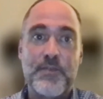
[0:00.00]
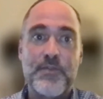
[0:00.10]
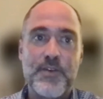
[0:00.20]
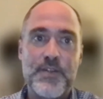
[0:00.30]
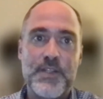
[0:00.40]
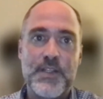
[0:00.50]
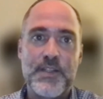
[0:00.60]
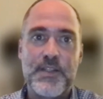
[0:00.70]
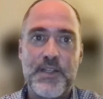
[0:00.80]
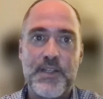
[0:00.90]
The first
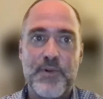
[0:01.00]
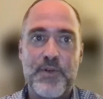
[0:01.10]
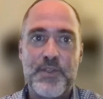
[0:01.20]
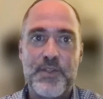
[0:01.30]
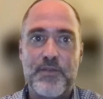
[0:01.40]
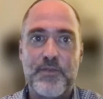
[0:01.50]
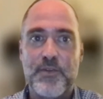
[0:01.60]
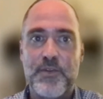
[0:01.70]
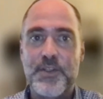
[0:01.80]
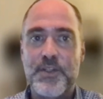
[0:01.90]
is the personal
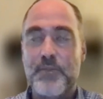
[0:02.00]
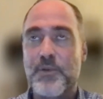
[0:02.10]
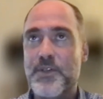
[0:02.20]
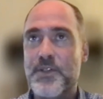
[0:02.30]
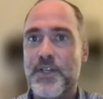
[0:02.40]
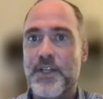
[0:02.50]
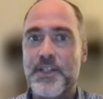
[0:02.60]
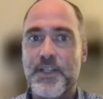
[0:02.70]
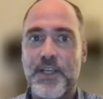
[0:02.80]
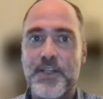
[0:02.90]
flourishing or personal
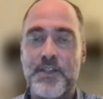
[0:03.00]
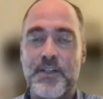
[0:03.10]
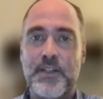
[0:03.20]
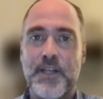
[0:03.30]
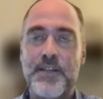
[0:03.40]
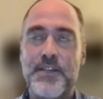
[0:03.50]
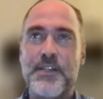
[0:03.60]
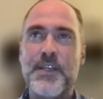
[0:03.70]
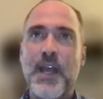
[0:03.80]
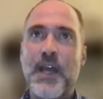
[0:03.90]
education classes.